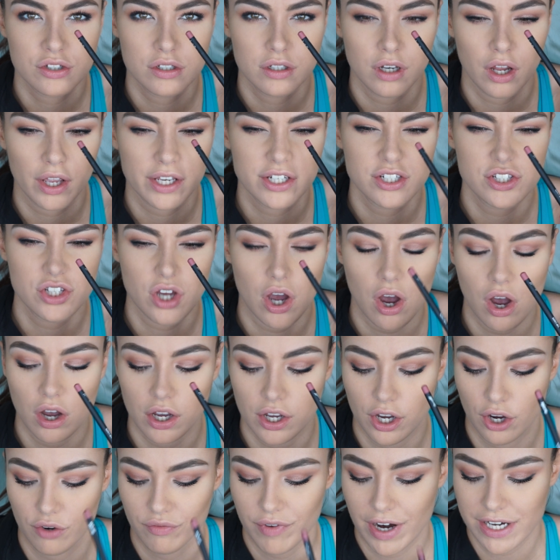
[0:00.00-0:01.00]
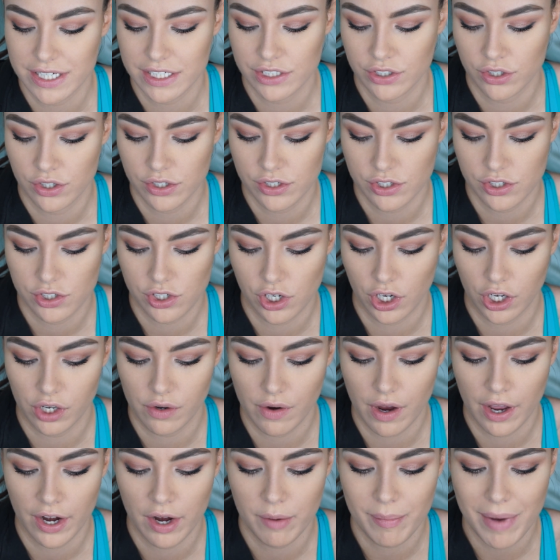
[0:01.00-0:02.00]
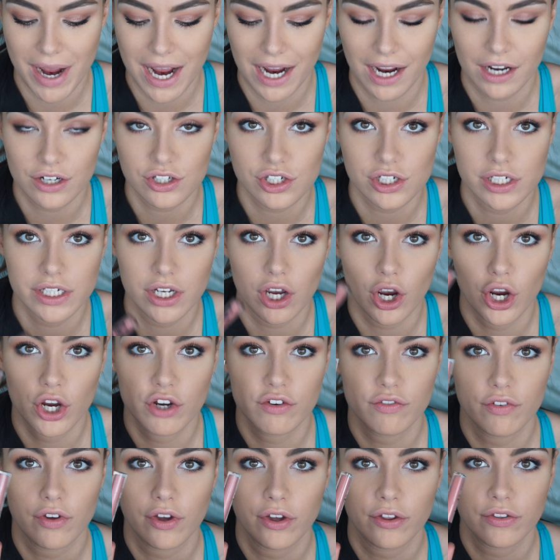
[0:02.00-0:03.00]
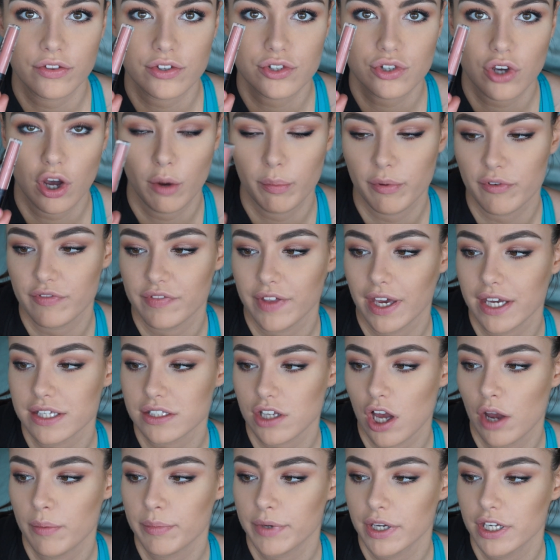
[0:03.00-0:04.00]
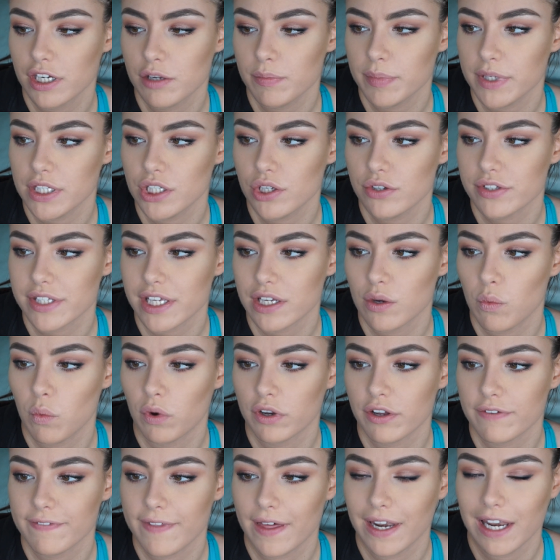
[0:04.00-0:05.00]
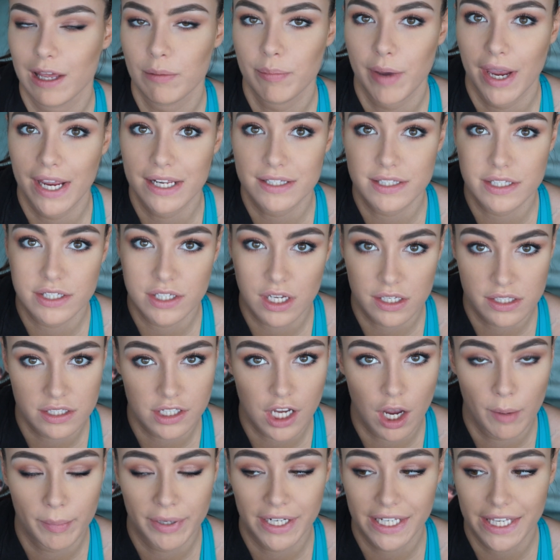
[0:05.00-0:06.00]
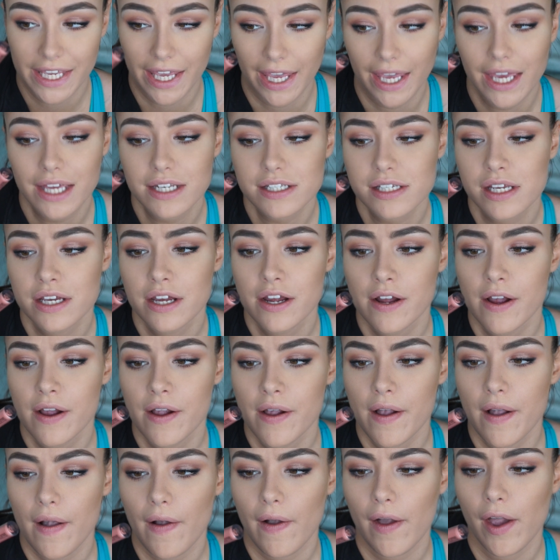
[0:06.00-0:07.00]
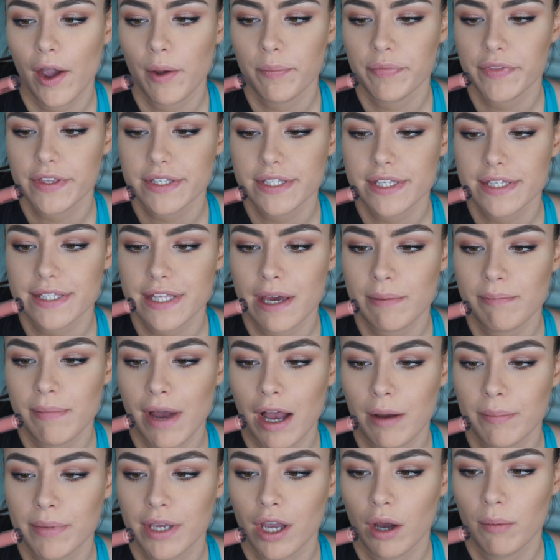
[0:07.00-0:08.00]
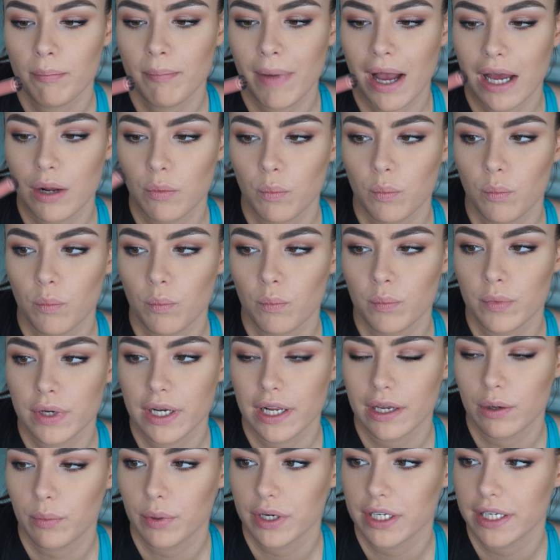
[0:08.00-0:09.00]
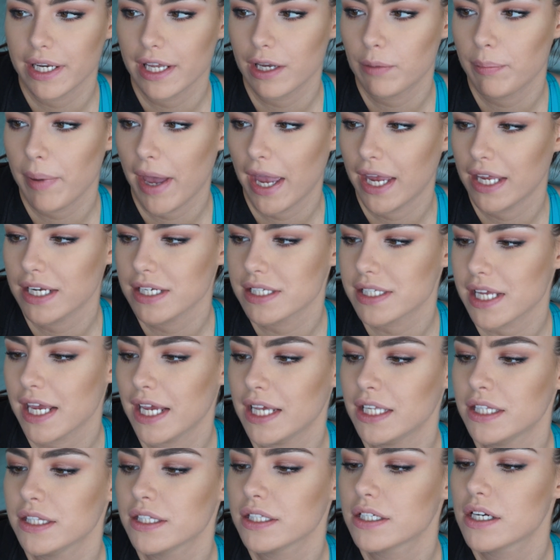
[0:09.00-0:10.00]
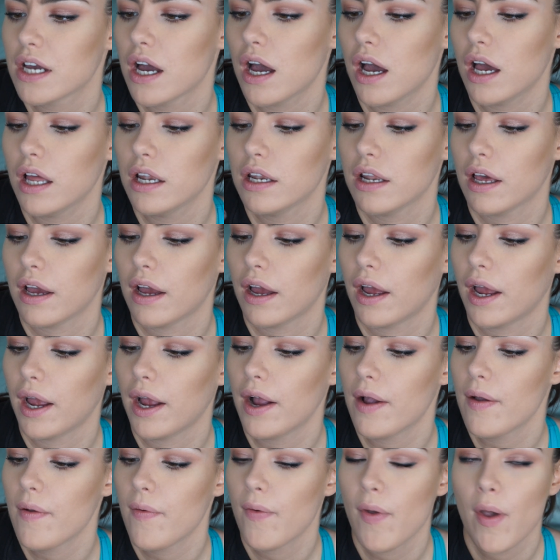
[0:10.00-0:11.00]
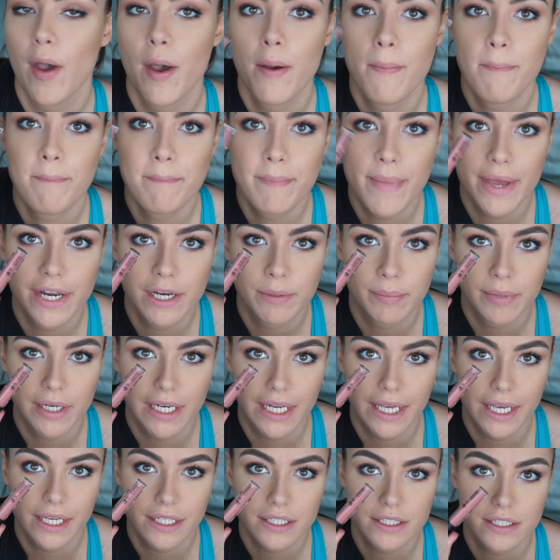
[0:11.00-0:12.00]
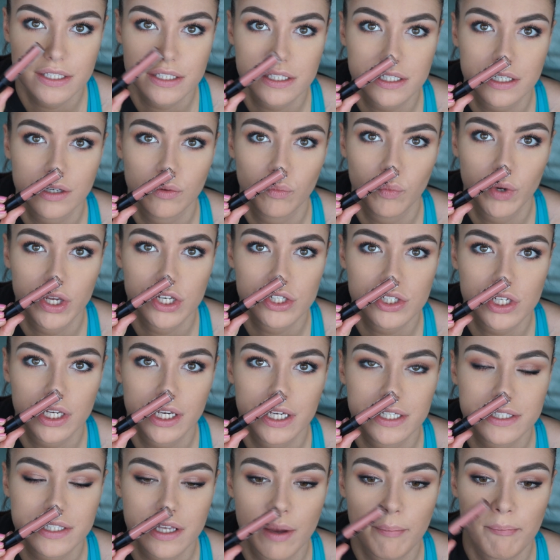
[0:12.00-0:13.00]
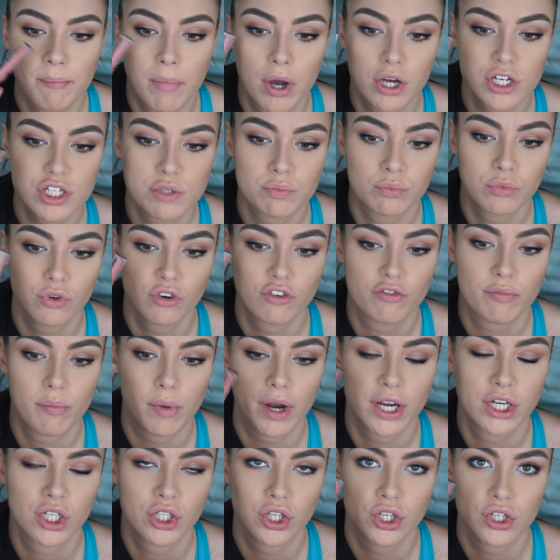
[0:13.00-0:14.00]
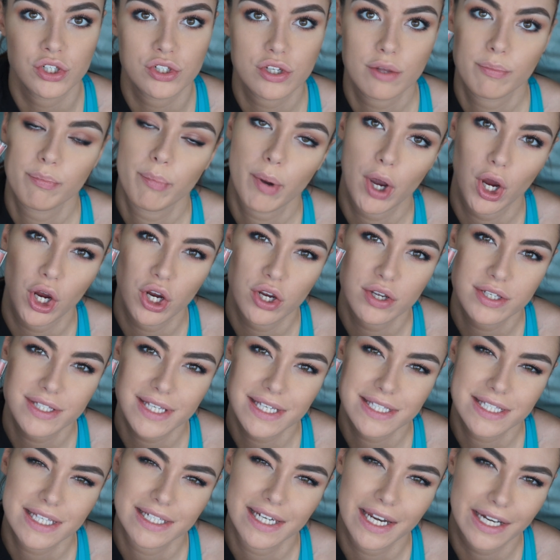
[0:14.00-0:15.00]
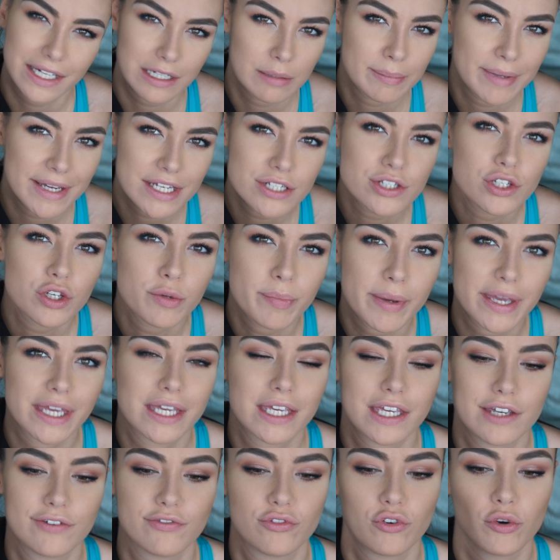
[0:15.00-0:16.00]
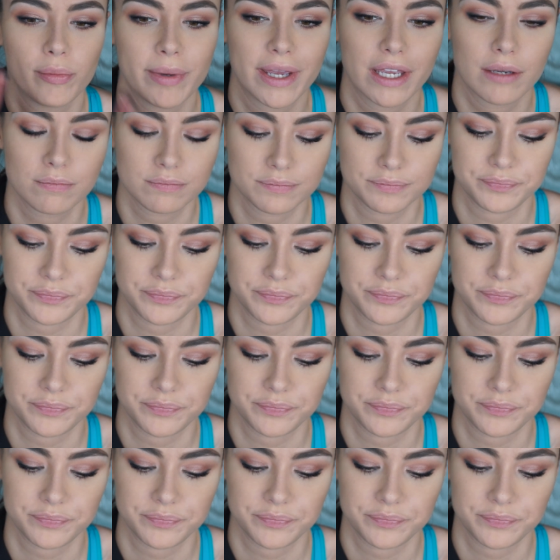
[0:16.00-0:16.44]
like darker ready nudes too. And I'm actually over the top of this. I'm going to be using one of their lip paints that doesn't come in a kit. This is their Matte Me Up Matte Liquid Lip Paint in the colour Minimalist, which is much more of my nude. Pose is a little bit too pinky for me.